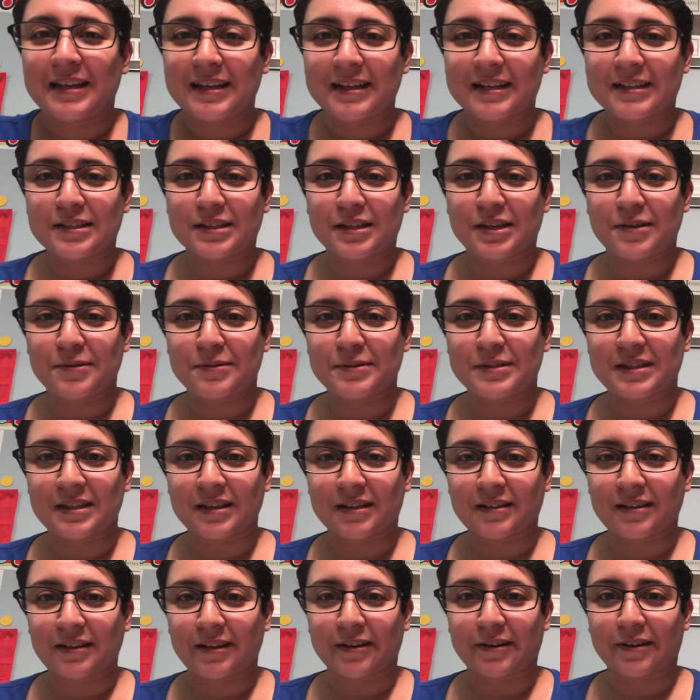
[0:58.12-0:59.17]
excuse the
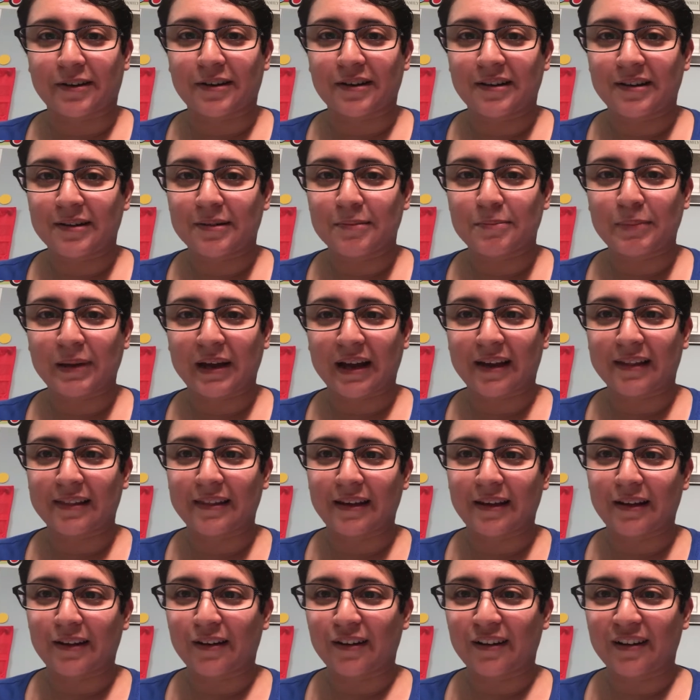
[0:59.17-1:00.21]
clutter back
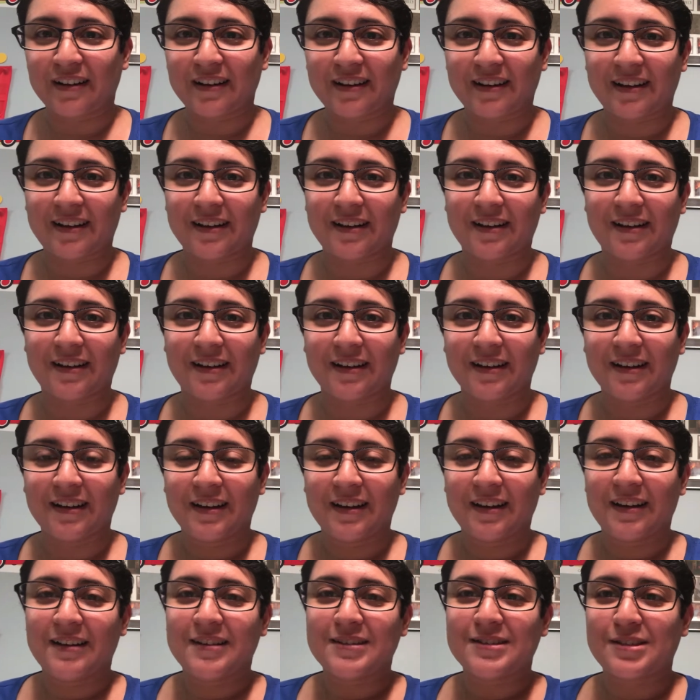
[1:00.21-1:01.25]
there.
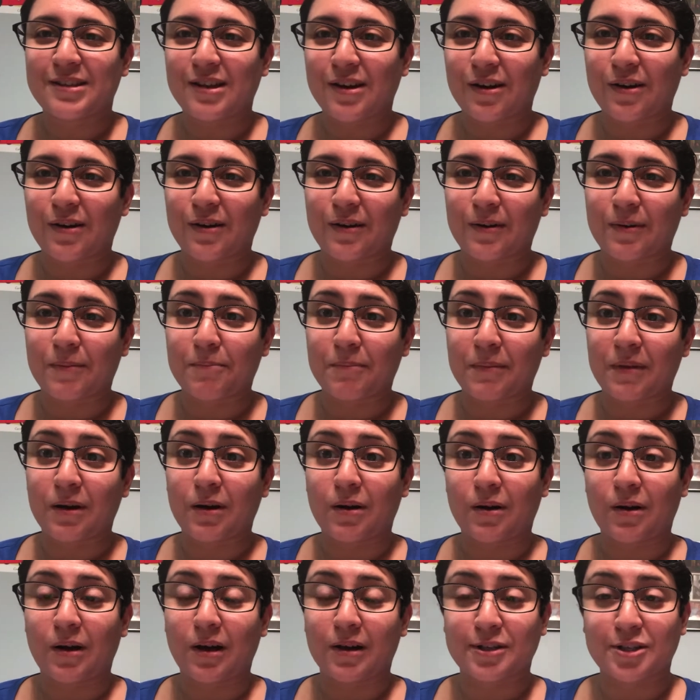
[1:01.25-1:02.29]
So
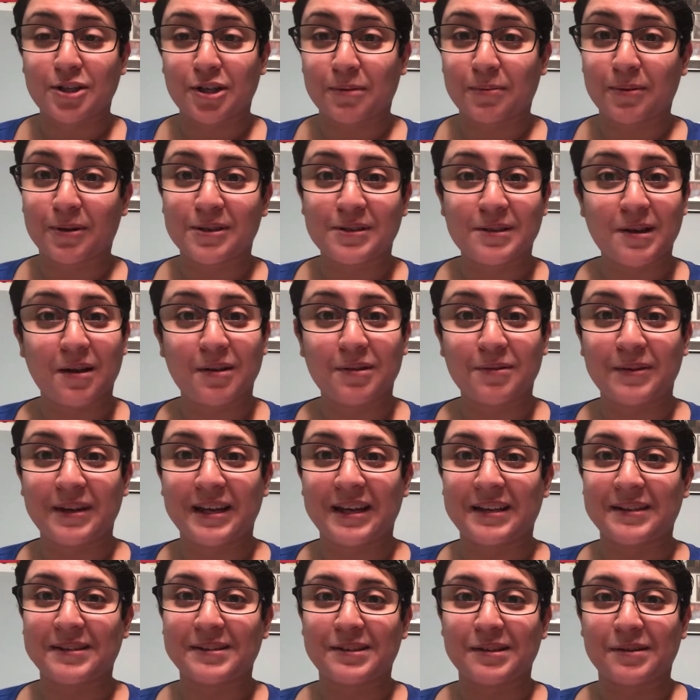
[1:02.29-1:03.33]
October is
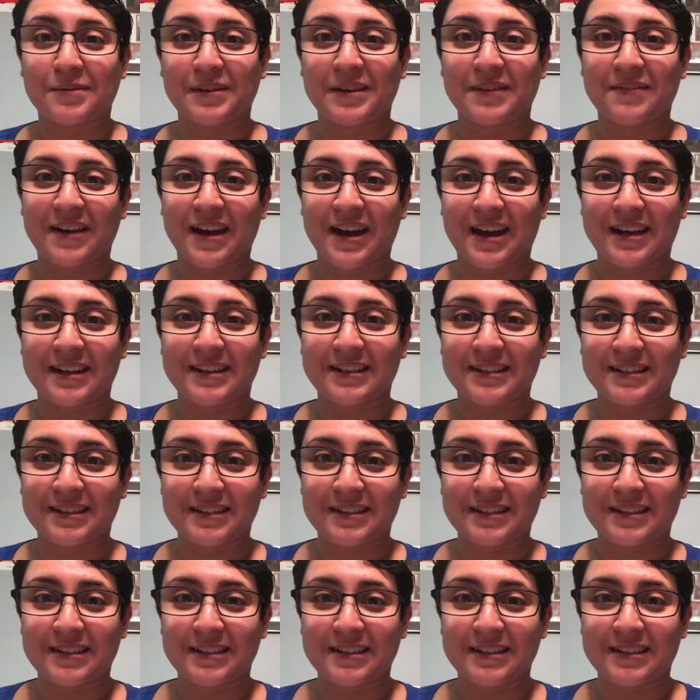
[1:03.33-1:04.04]
Halloween, so we've had